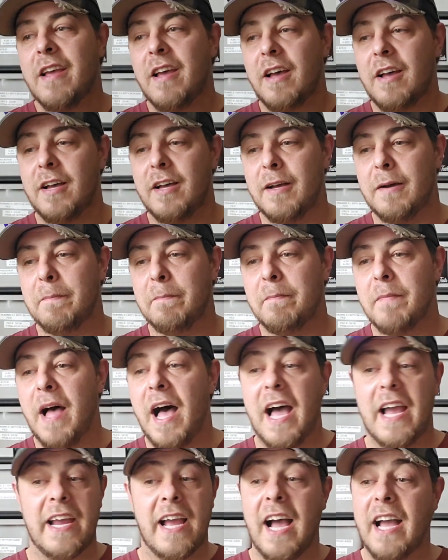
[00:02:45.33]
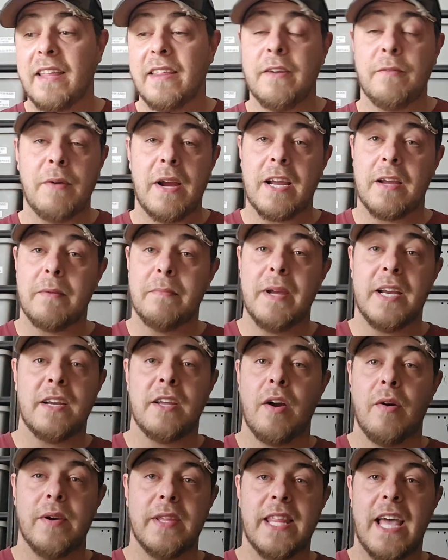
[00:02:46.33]
I highly recommend
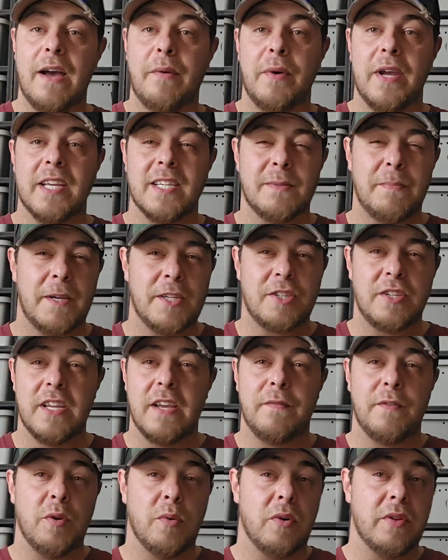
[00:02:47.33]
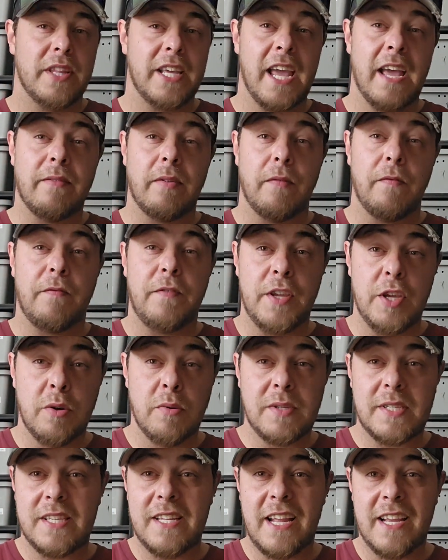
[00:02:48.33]
going that way, especially if you only have a few
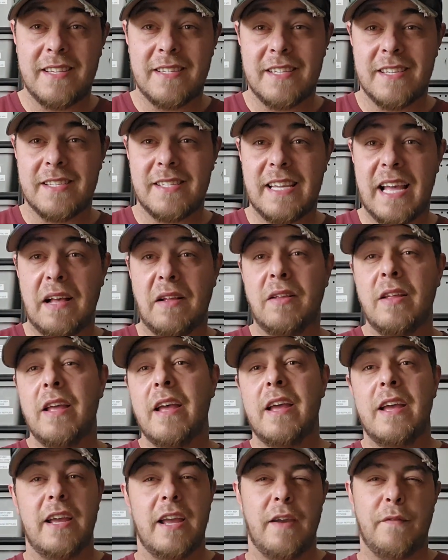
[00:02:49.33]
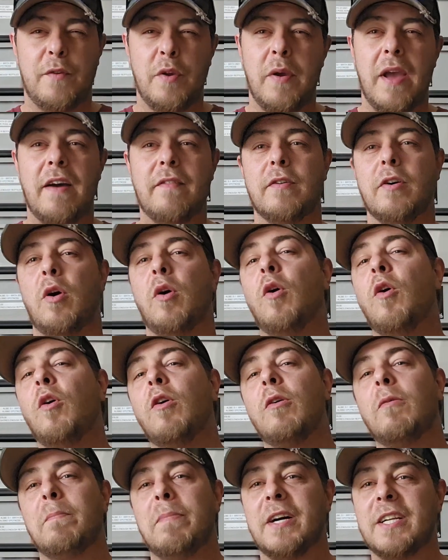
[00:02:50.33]
snakes to sell. If you have a
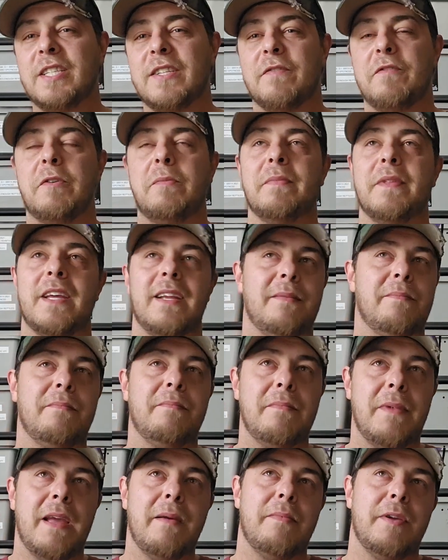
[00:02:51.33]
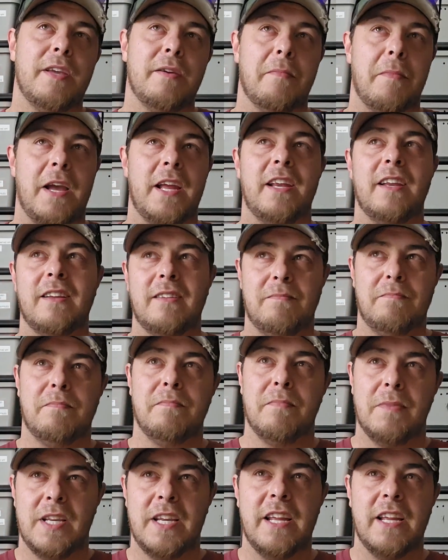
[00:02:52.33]
whole bunch of them, then maybe you might
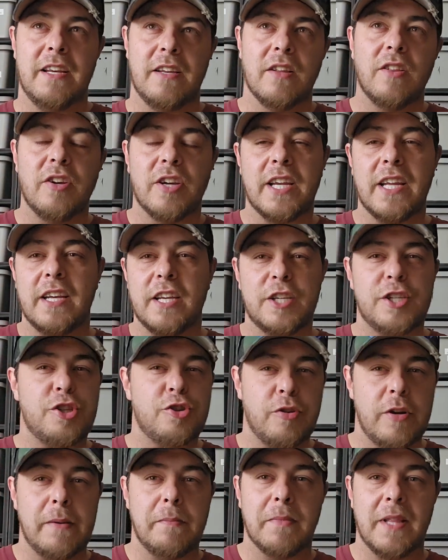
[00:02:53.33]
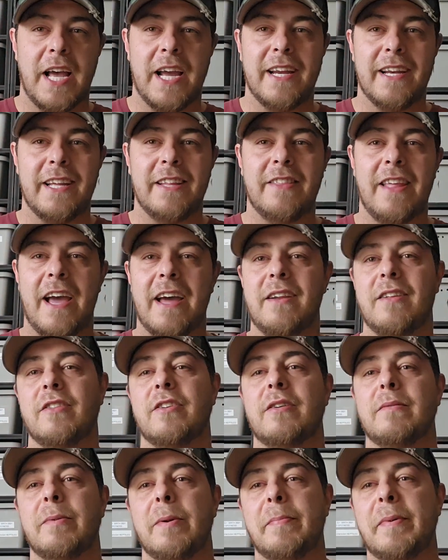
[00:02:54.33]
need to look into streamlining that a
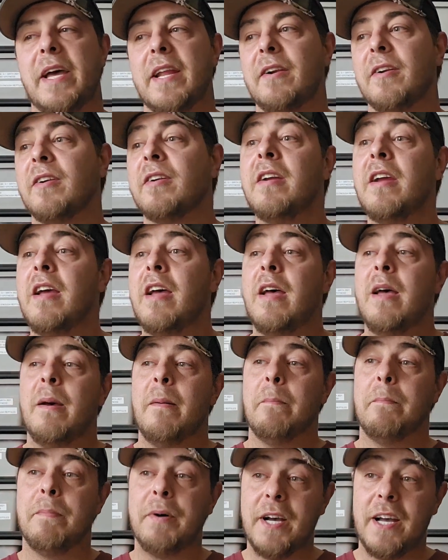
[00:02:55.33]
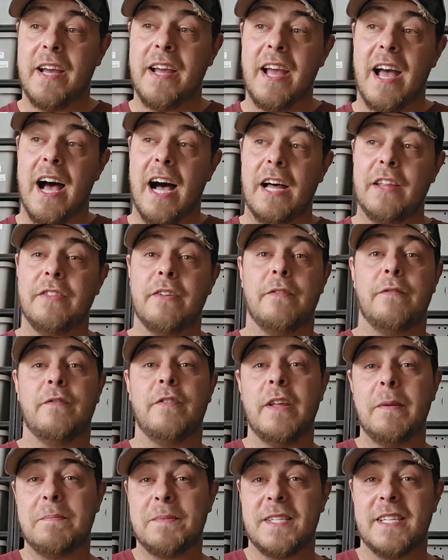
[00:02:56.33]
little bit better. But on the
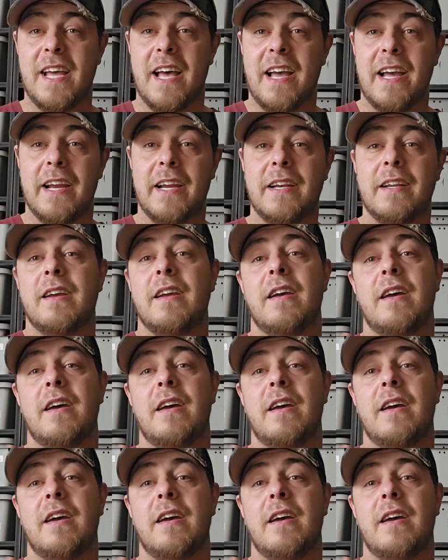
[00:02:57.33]
flip side,